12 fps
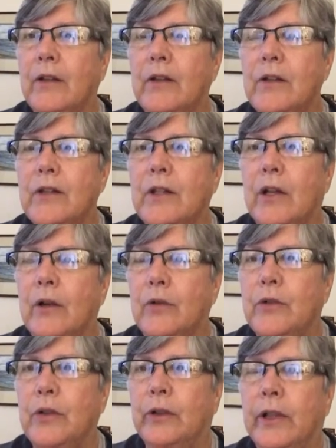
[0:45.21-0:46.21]
Just, you know,
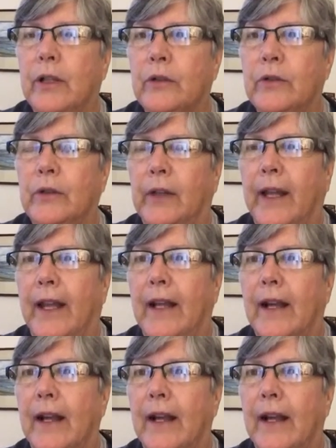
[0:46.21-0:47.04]
too little too late,